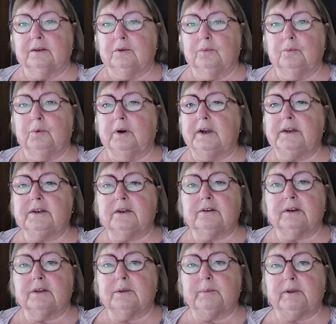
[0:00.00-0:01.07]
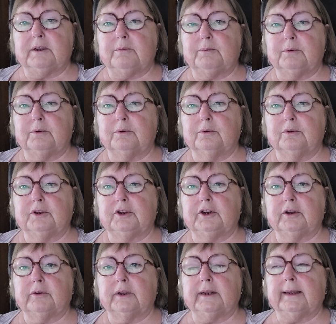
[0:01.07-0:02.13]
why don't other people,
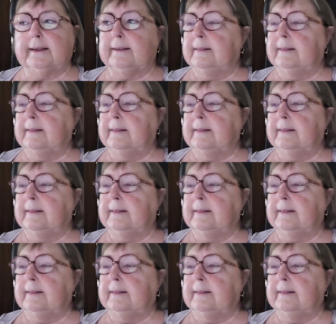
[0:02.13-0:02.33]
I